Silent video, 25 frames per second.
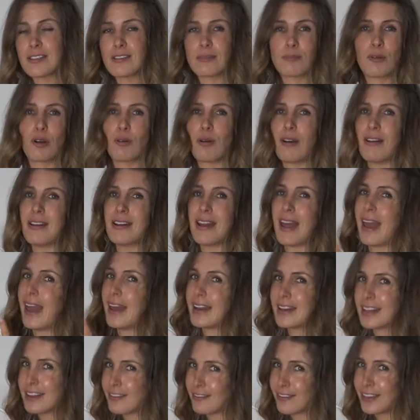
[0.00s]
so I'm not wearing
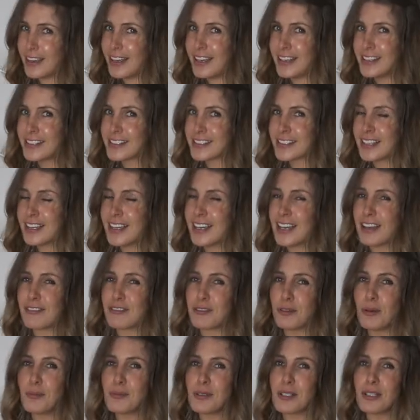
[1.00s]
any of this.
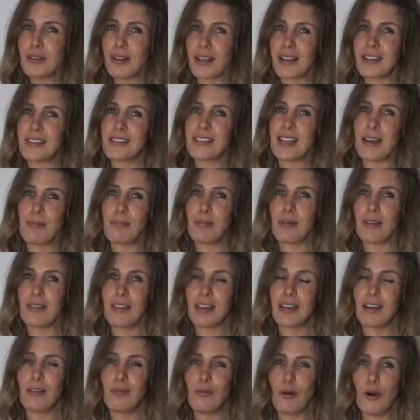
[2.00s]
If you want me to do like a separate
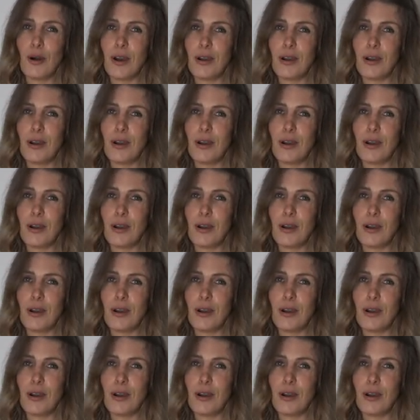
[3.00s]
thing on what